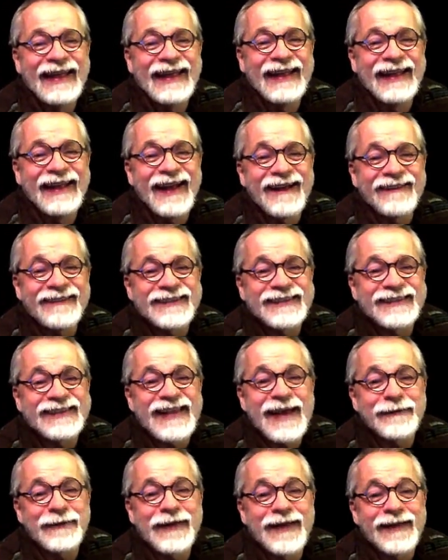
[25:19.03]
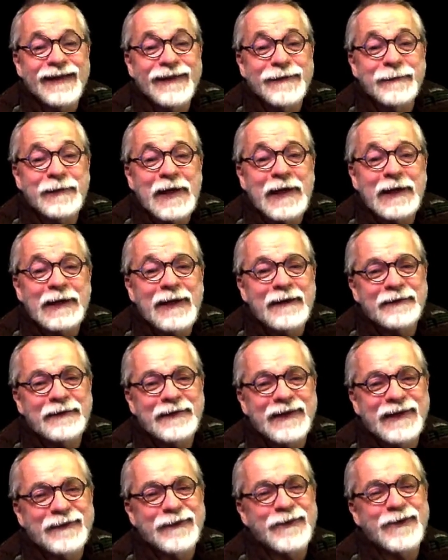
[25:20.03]
I'm just laughing, Alice, but I love
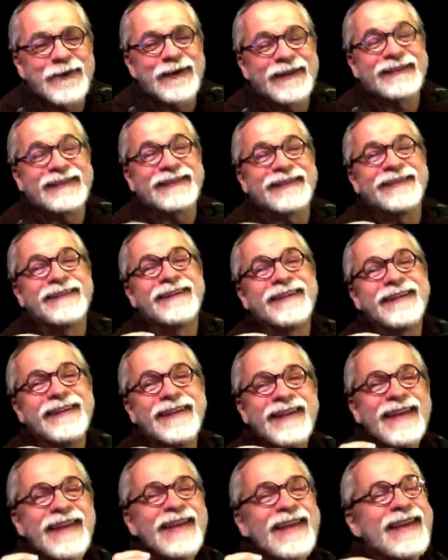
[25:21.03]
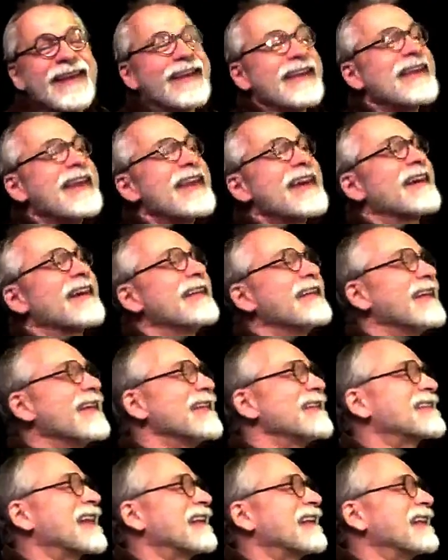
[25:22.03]
lick 42. Yeah,
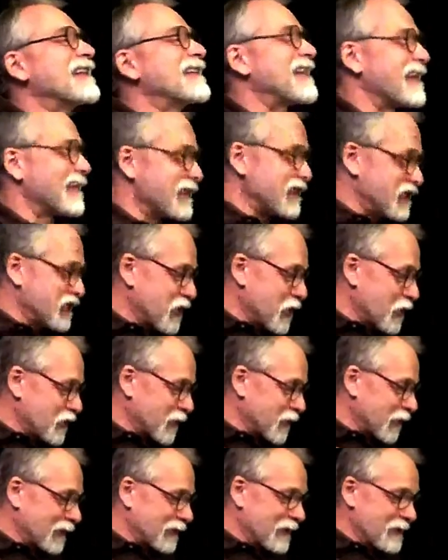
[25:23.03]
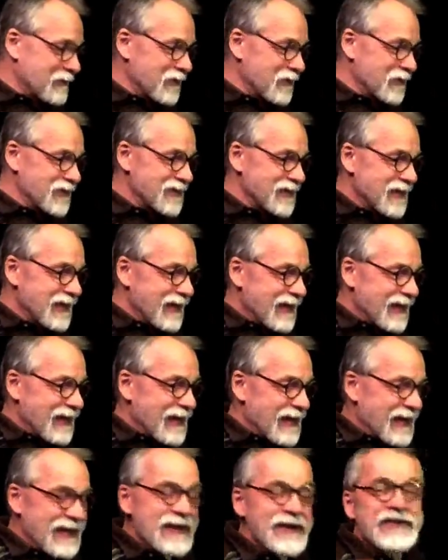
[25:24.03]
it's kind of like telling jokes with numbers.
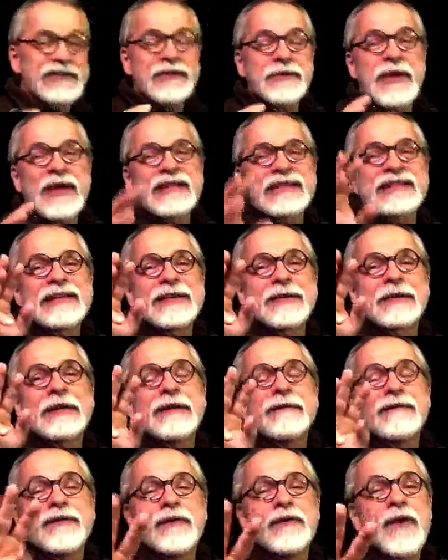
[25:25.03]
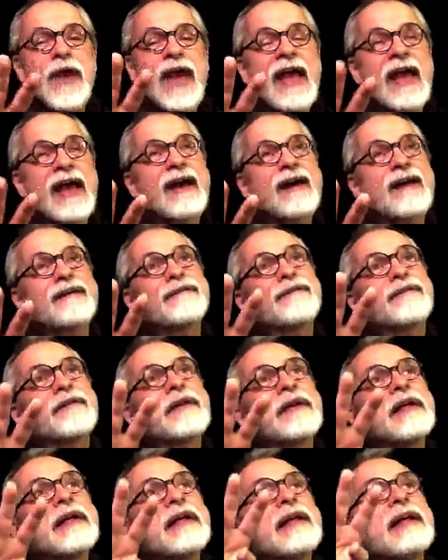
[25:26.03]
Here's the great secret. If you have
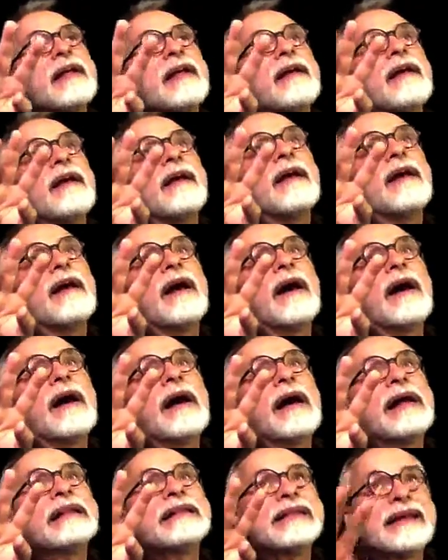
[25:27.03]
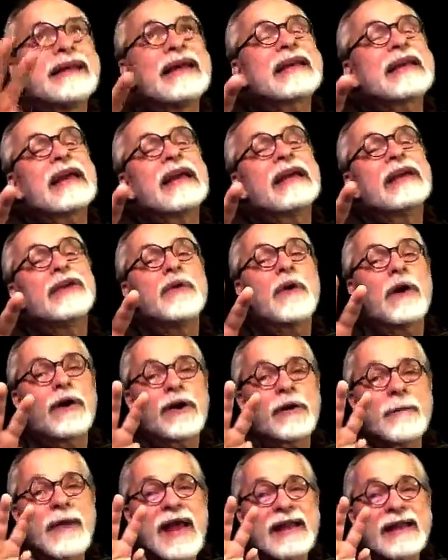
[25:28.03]
a lick, you
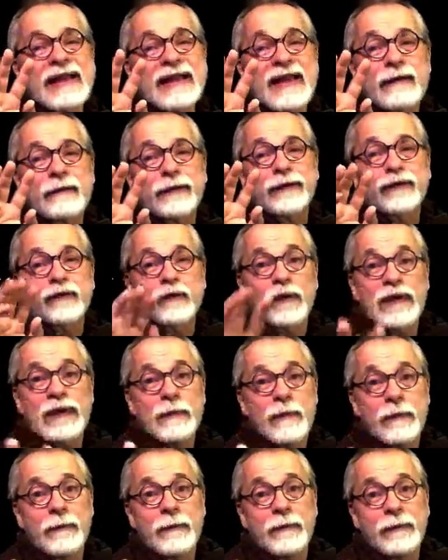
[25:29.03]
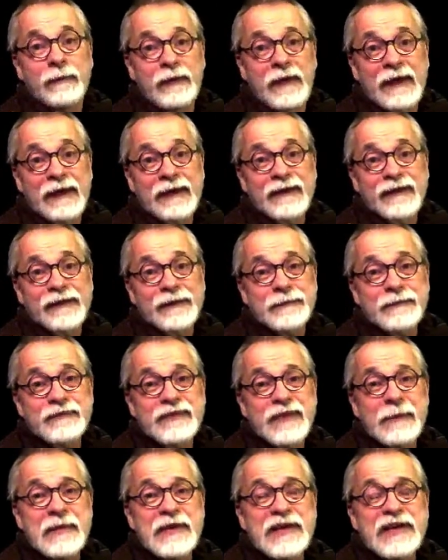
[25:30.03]
automatically have 3 licks.
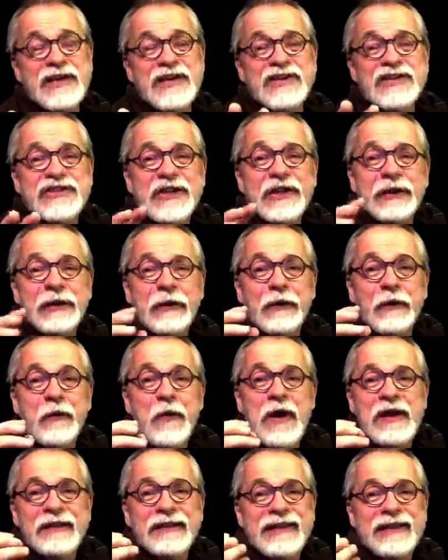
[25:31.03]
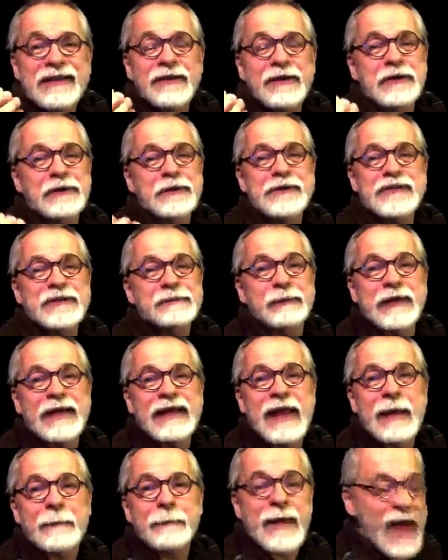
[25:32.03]
Because one thing you can do is just play
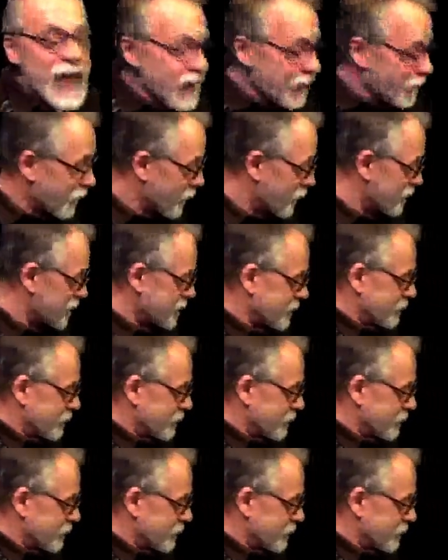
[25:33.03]
that backwards.